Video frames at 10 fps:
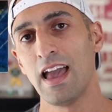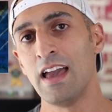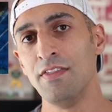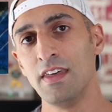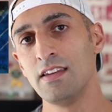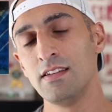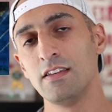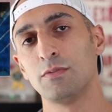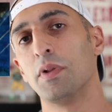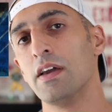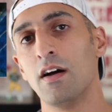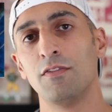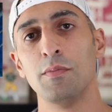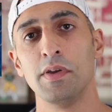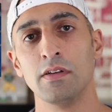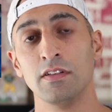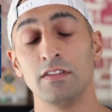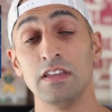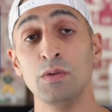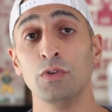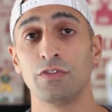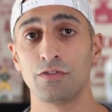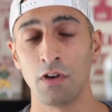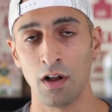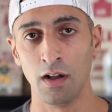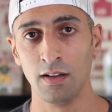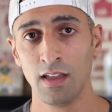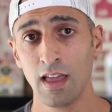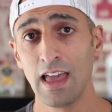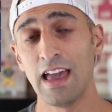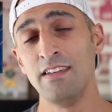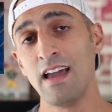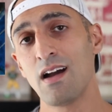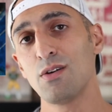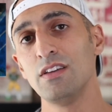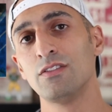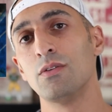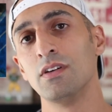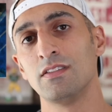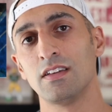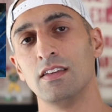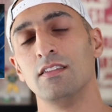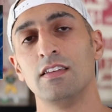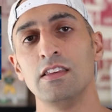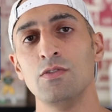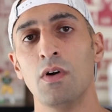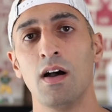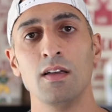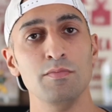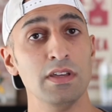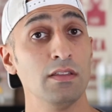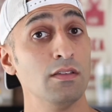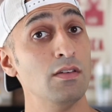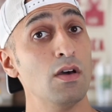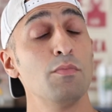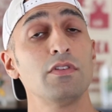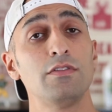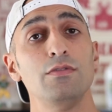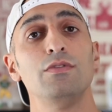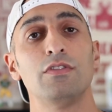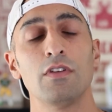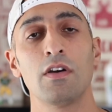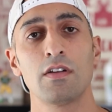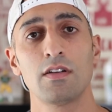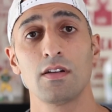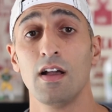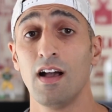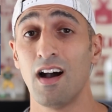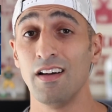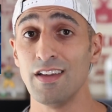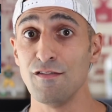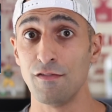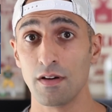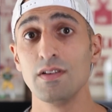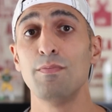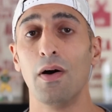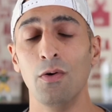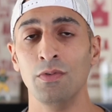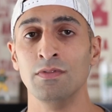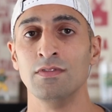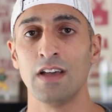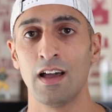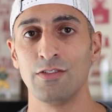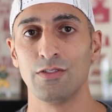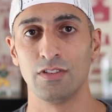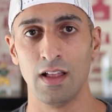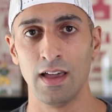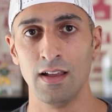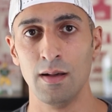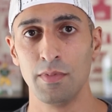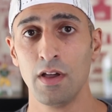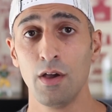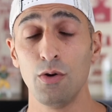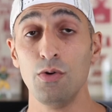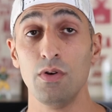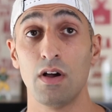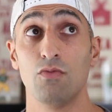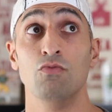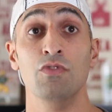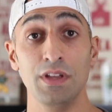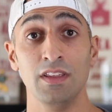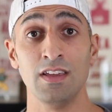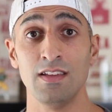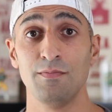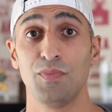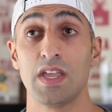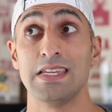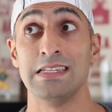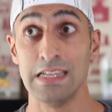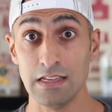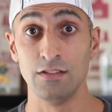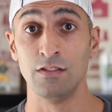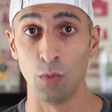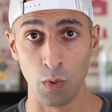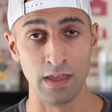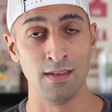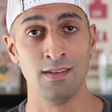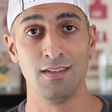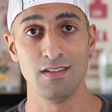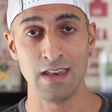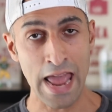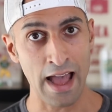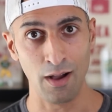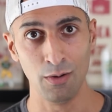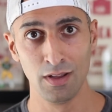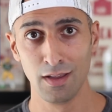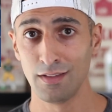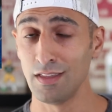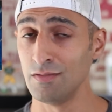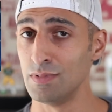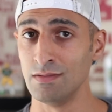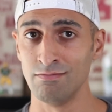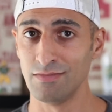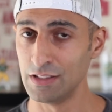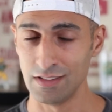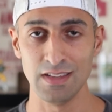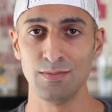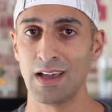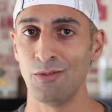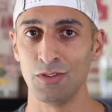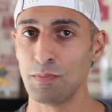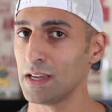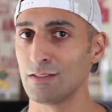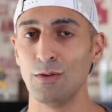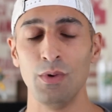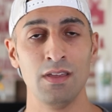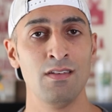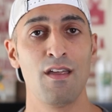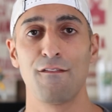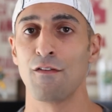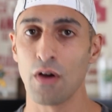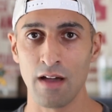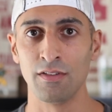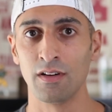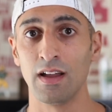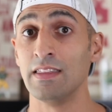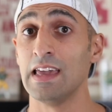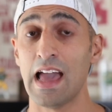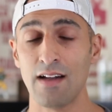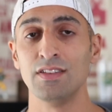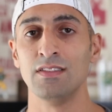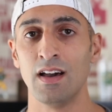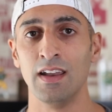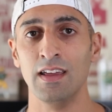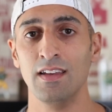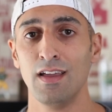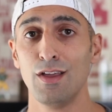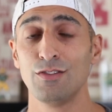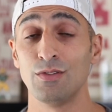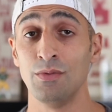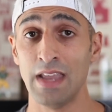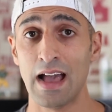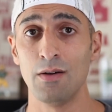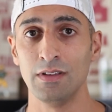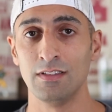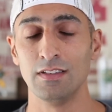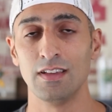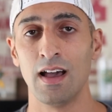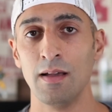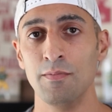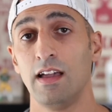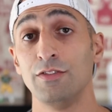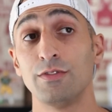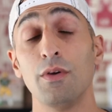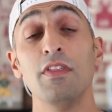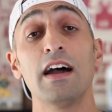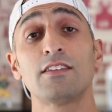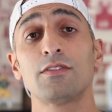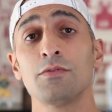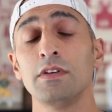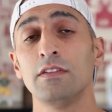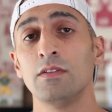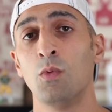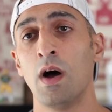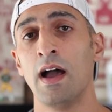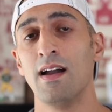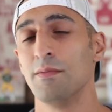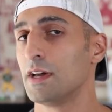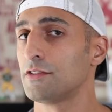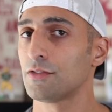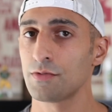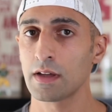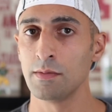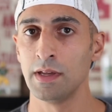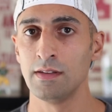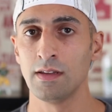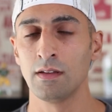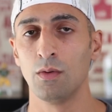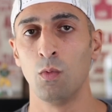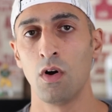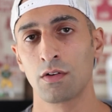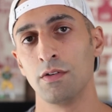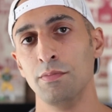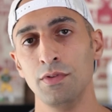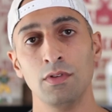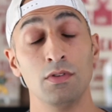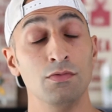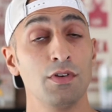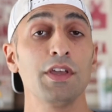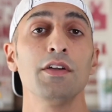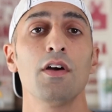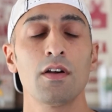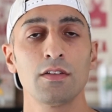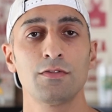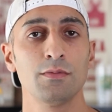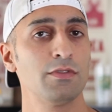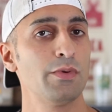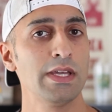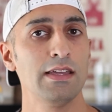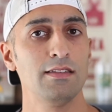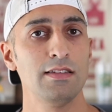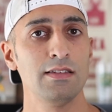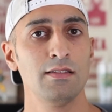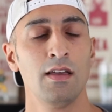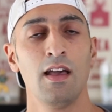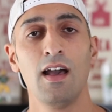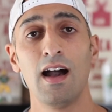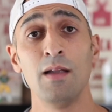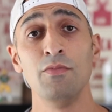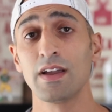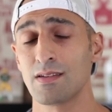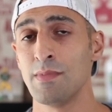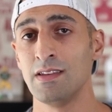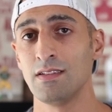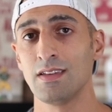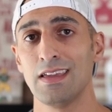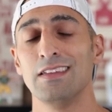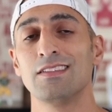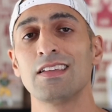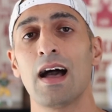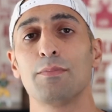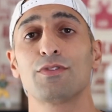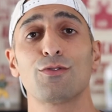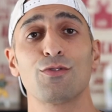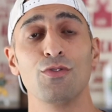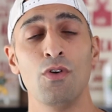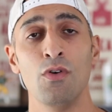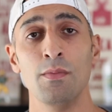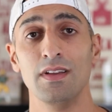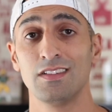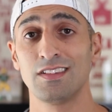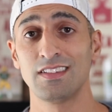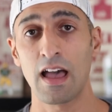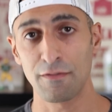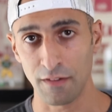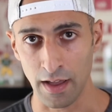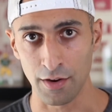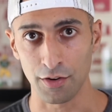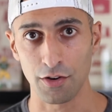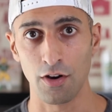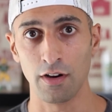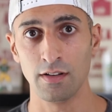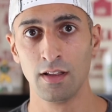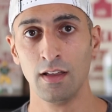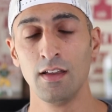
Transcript: And then in his playoff appearance, he was strong. And now he's going to continue on being the #2 starter on a very potent Dodgers lineup who really need to win now. They've been the team that was picked to win forever and they haven't done it. So now is the time. And so that's the reason why I'm not just recommending Walker Buehler rookie cards from 2018, I'm recommending his Topps Chrome Sapphire card.